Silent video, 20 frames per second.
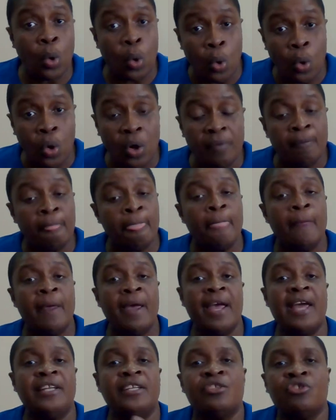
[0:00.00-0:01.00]
or
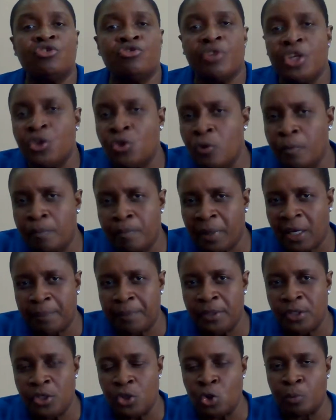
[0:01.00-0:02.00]
any drink you pick
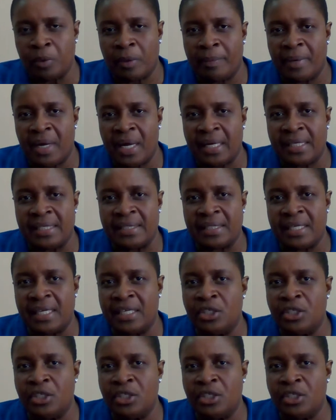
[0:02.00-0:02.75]
up in the supermarket